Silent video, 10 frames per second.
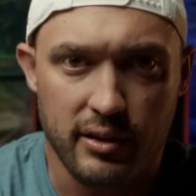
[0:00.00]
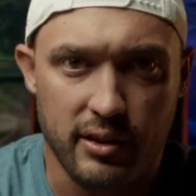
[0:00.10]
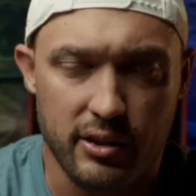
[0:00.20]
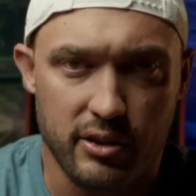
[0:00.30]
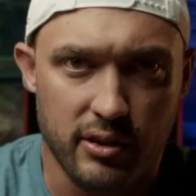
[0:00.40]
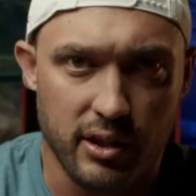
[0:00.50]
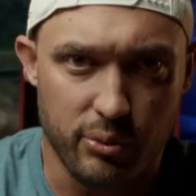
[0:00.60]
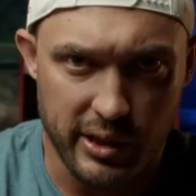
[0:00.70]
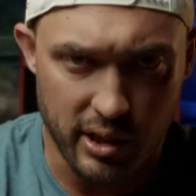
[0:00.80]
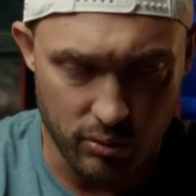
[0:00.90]
not your
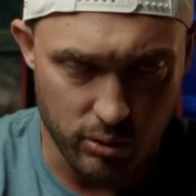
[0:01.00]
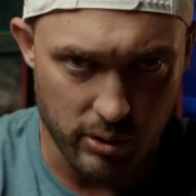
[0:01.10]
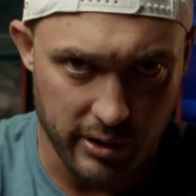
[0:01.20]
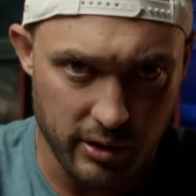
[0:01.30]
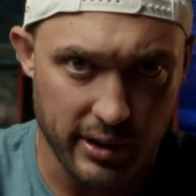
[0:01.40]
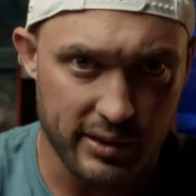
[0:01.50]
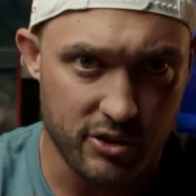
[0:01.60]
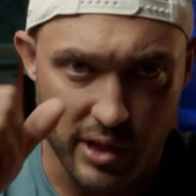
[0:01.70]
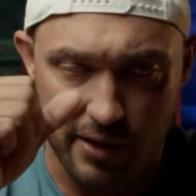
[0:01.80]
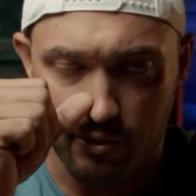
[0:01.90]
weekend warrior at the
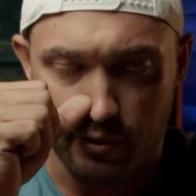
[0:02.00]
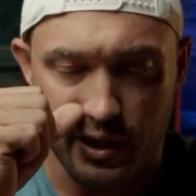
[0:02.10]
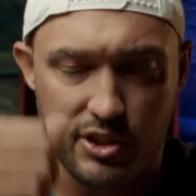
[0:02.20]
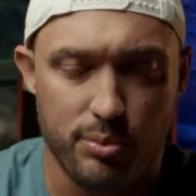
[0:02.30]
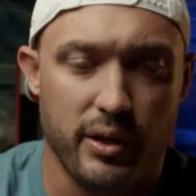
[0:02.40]
driving range,